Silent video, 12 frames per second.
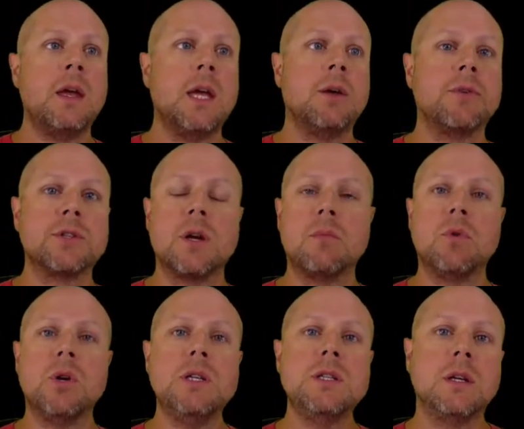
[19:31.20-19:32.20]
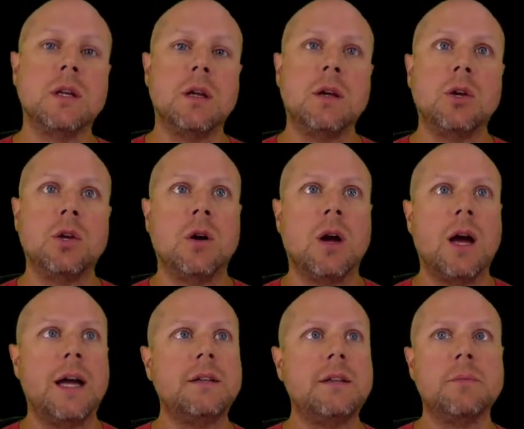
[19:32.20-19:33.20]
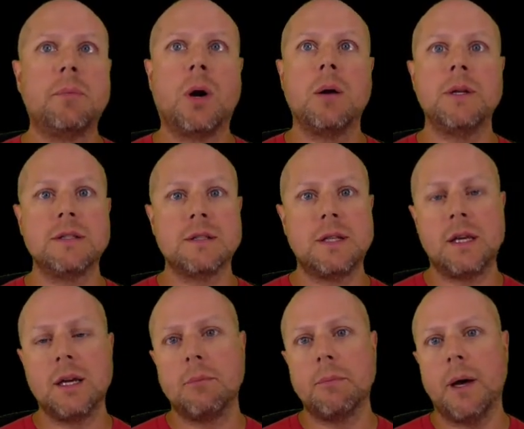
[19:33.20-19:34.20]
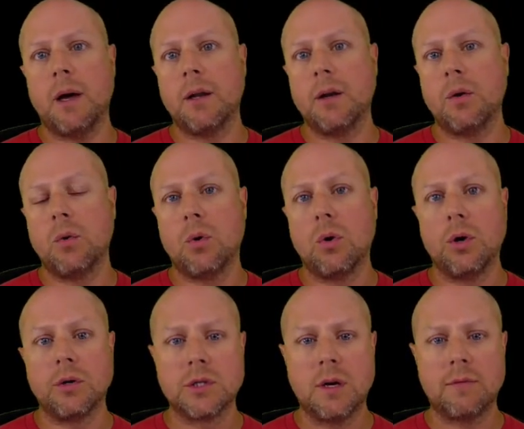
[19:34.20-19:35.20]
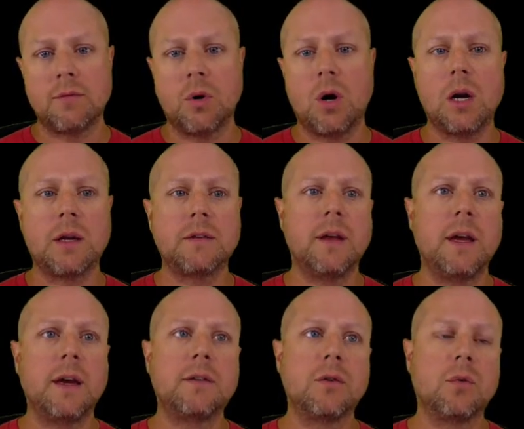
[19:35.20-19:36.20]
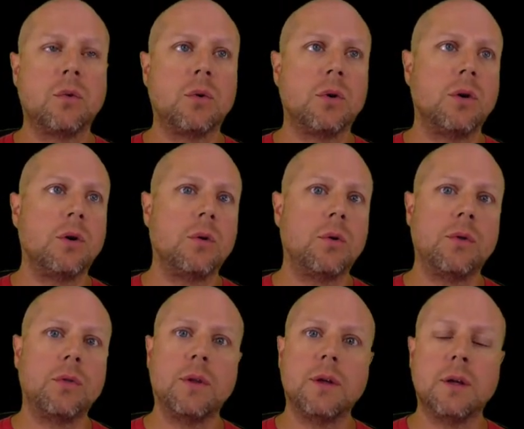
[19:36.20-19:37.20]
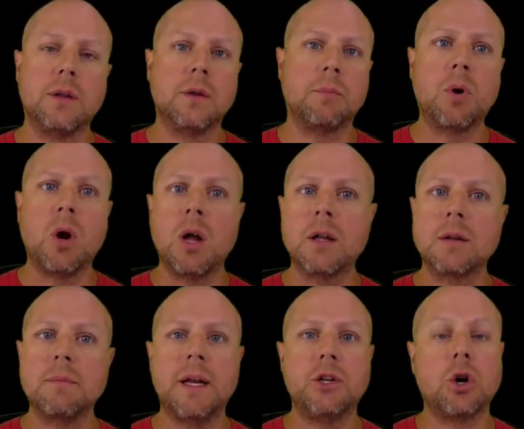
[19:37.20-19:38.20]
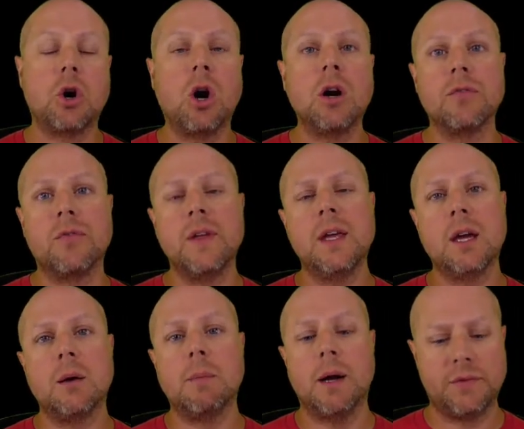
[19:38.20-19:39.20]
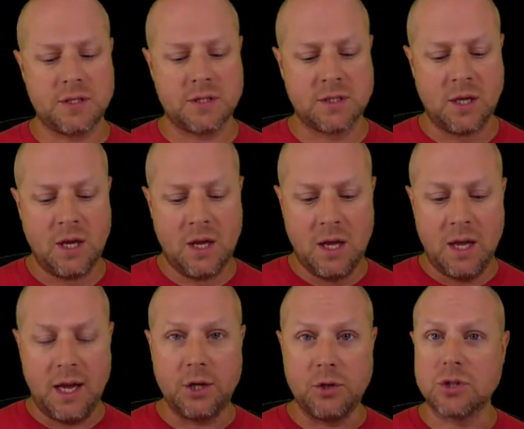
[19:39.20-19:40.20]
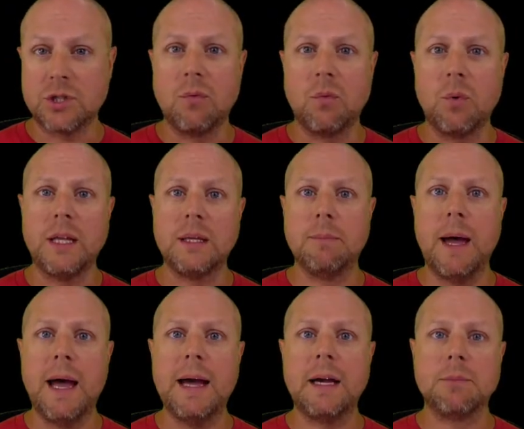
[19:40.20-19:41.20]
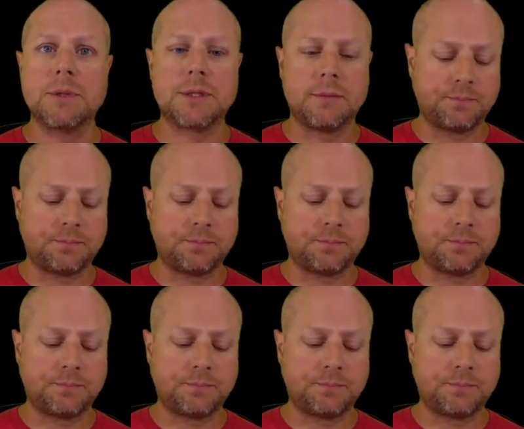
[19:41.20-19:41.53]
If for some reason your IT department isn't thinking about it, or your software architect or the product manager aren't thinking about this, and you just have weekly backups,